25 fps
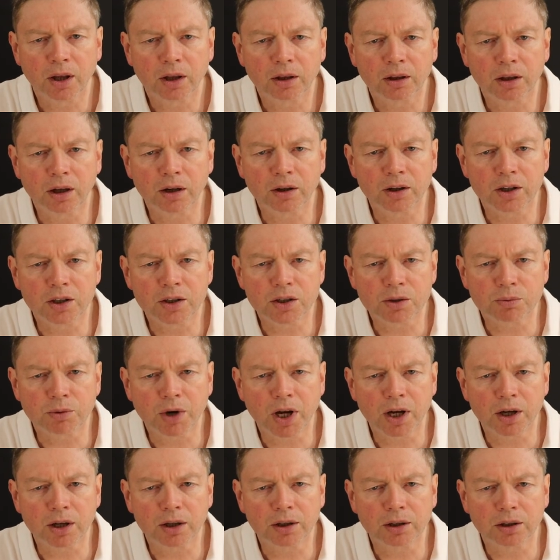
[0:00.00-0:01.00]
There is
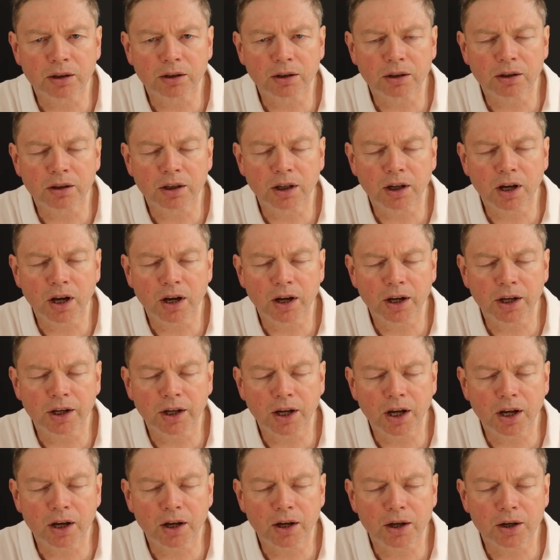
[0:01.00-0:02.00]
one thing I
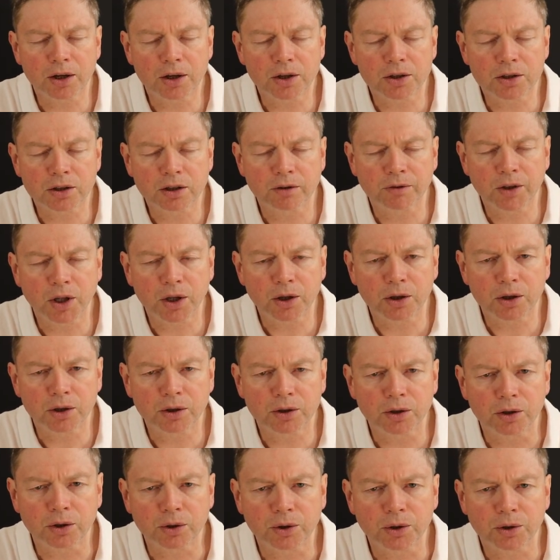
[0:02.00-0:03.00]
ask of the
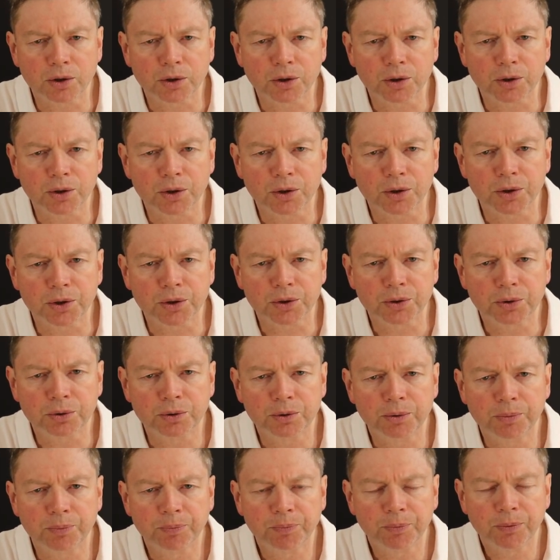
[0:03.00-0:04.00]

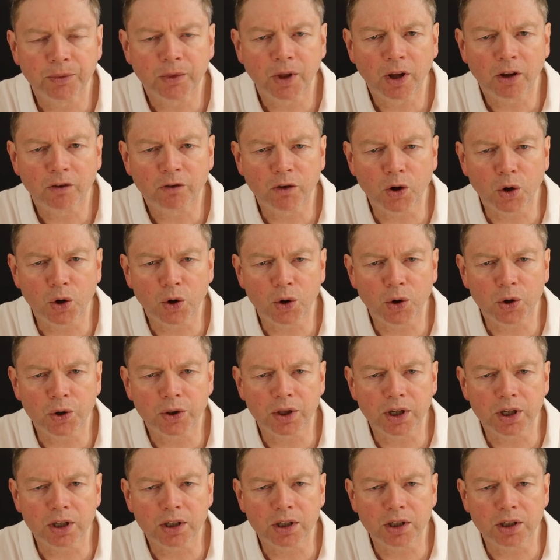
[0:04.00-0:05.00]
Lord, for
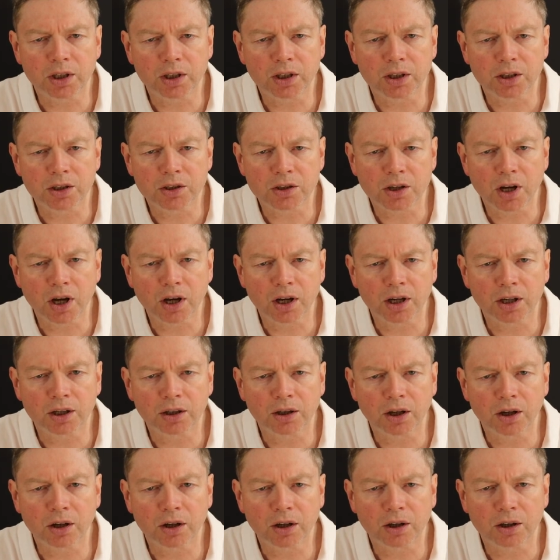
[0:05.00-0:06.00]
this I
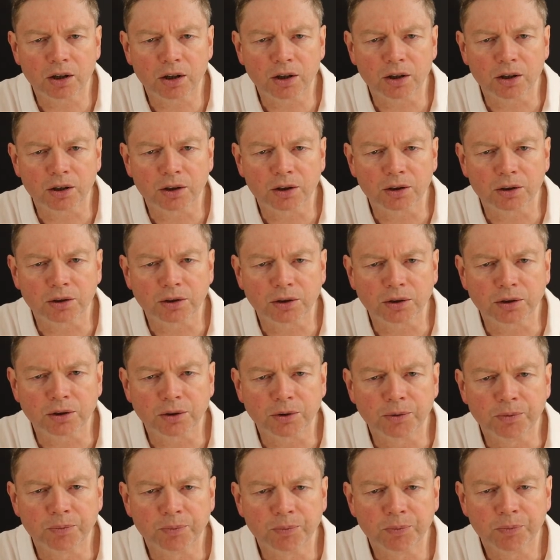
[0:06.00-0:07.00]

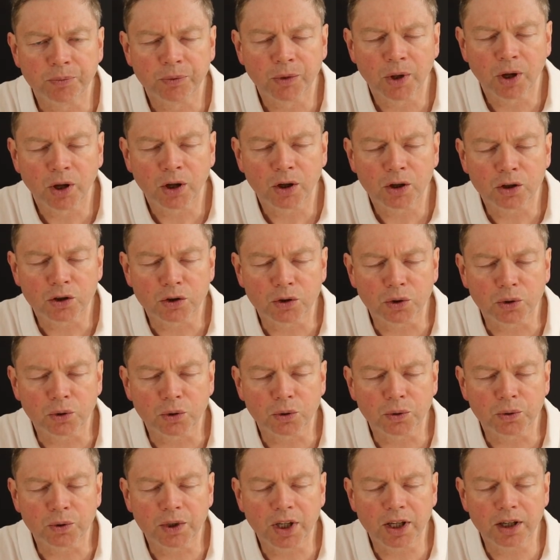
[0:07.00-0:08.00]
long,
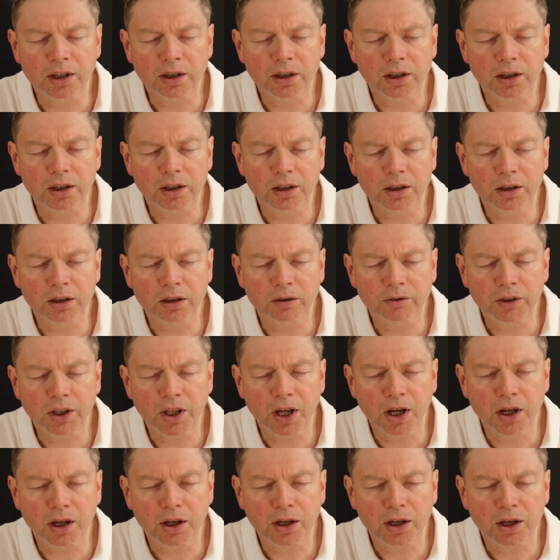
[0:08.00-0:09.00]
to live in
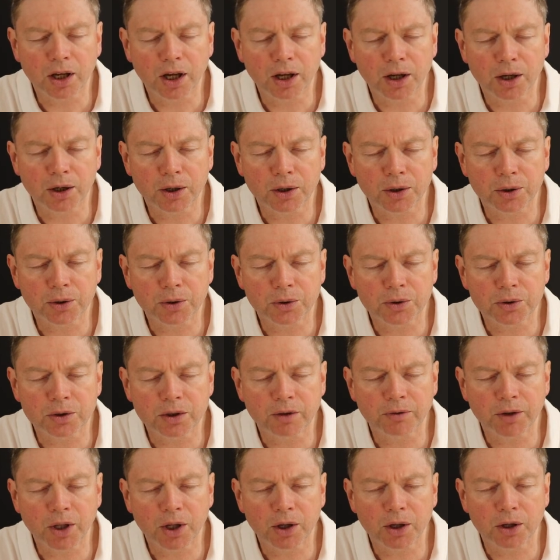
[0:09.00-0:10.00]
the house
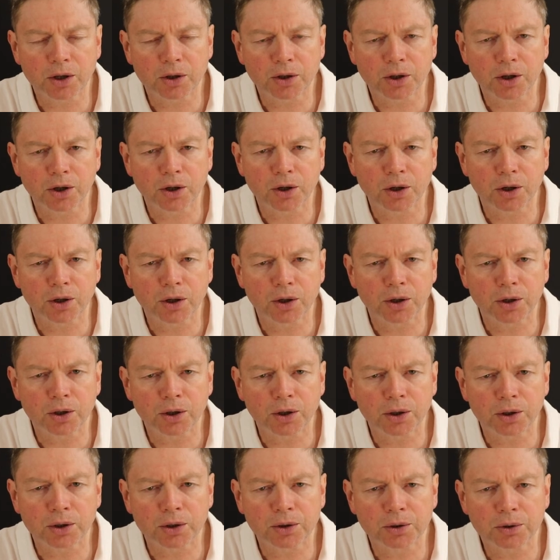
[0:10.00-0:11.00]
of the
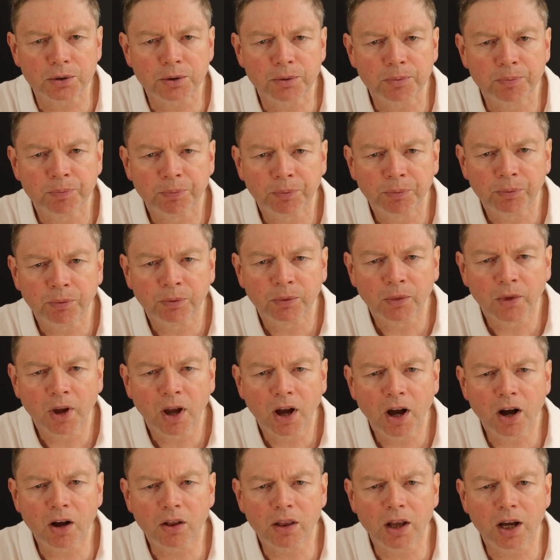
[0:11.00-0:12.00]
Lord
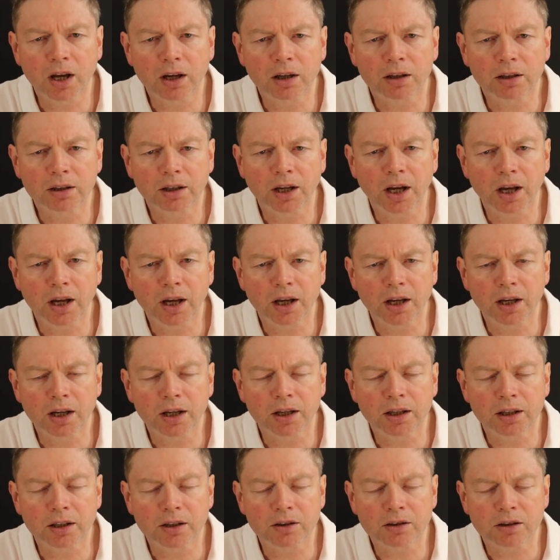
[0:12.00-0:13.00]
all the
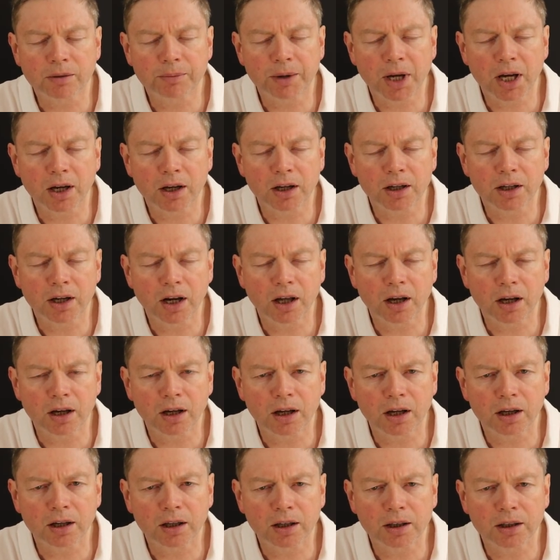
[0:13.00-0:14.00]
days of my
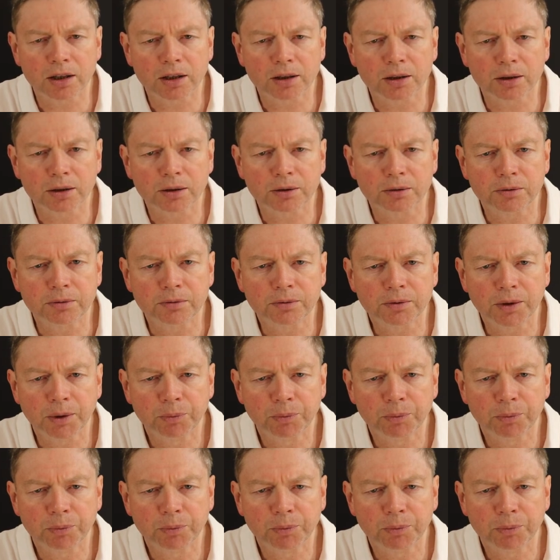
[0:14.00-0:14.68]
life,